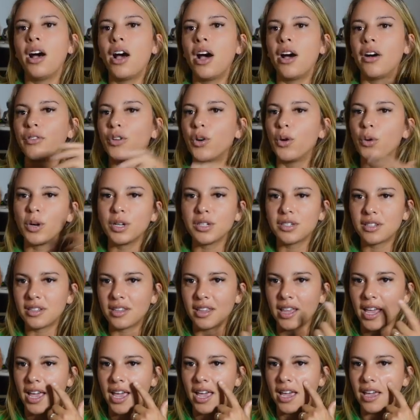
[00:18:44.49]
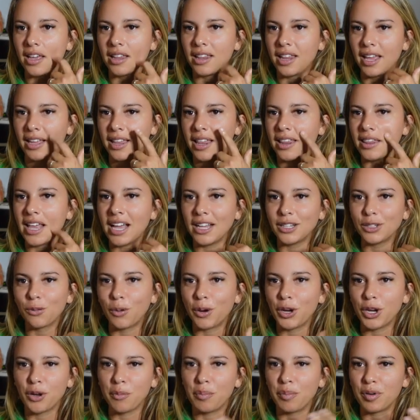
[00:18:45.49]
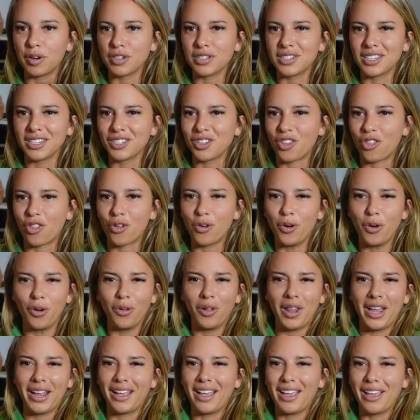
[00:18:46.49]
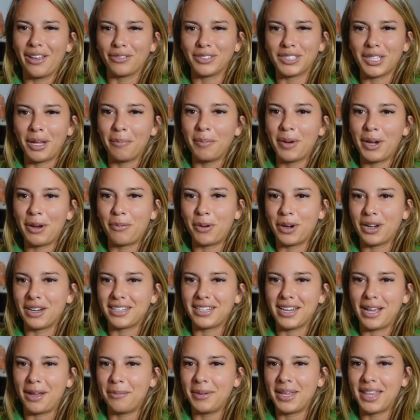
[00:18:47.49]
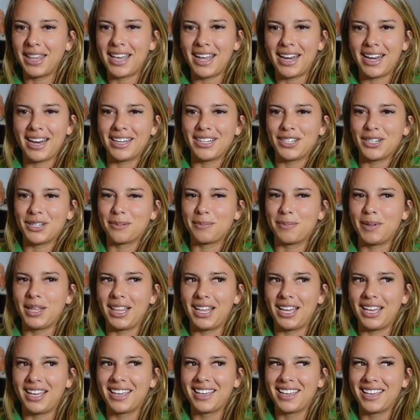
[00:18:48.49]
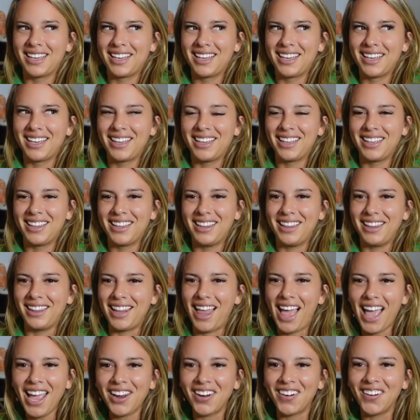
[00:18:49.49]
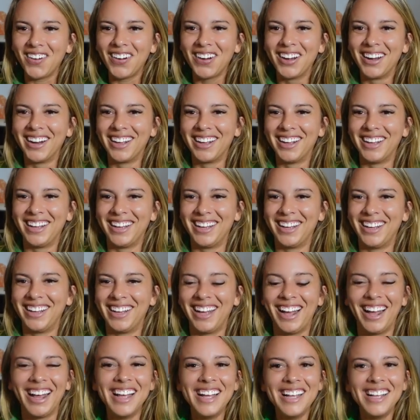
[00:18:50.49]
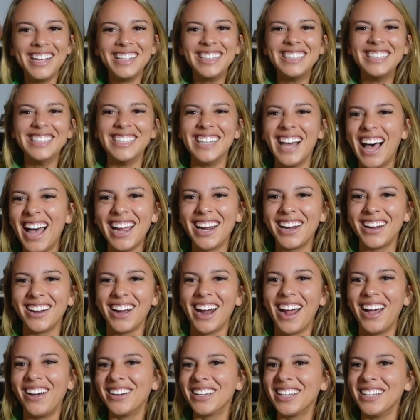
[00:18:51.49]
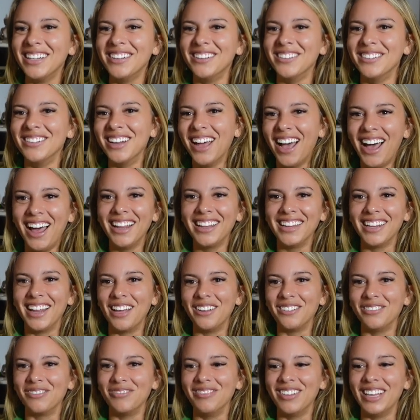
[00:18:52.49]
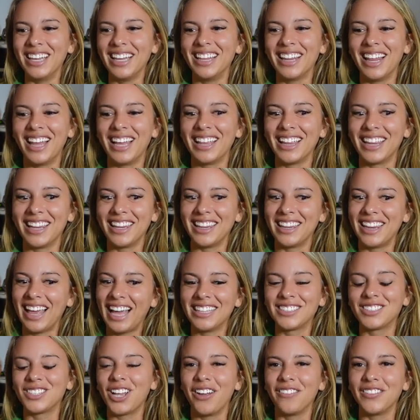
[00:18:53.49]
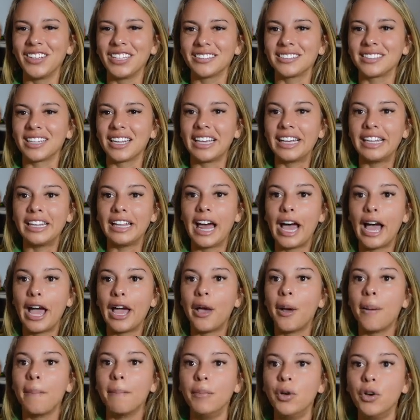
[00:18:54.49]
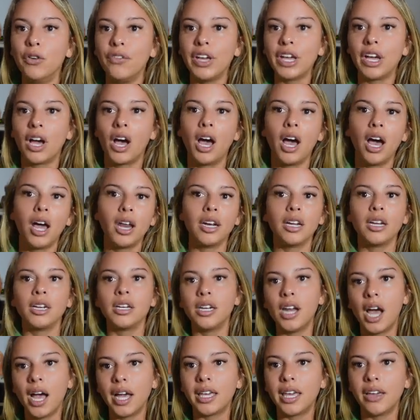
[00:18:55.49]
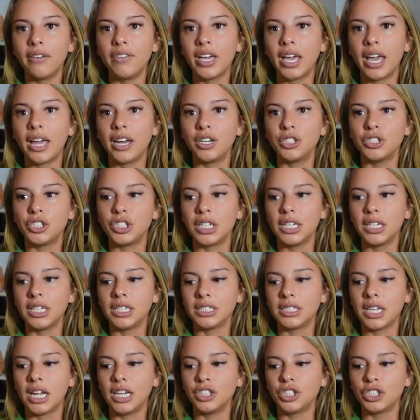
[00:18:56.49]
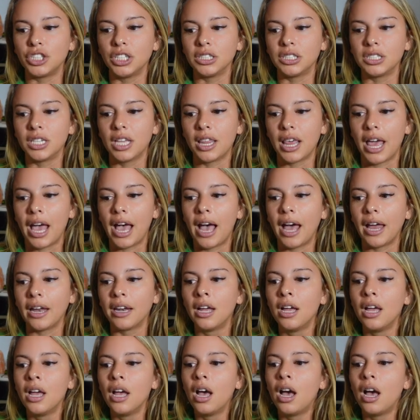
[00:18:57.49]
Of course they, like, and that's where you persist through. Like, if somebody were to tell me that, I'd just be like, liar. Liar, how can you not love me? Like, that's obviously a lie. Moving on, not giving energy and attention to that.